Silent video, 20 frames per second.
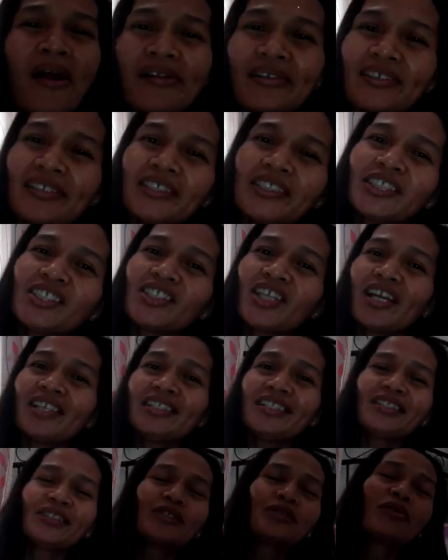Guys, I'm
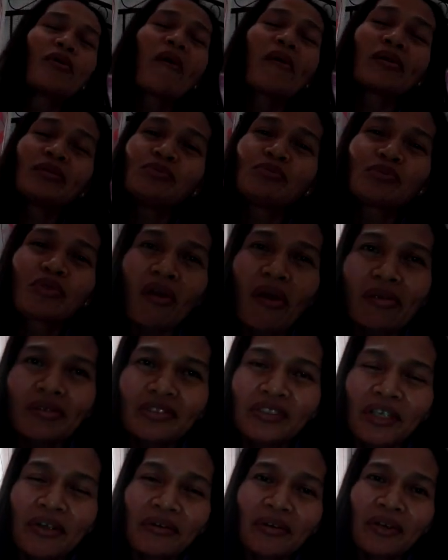just
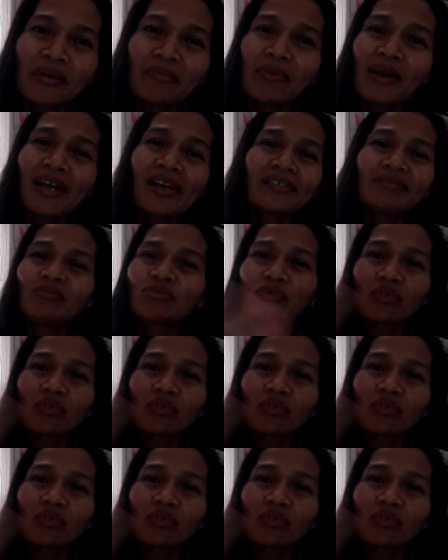sharing my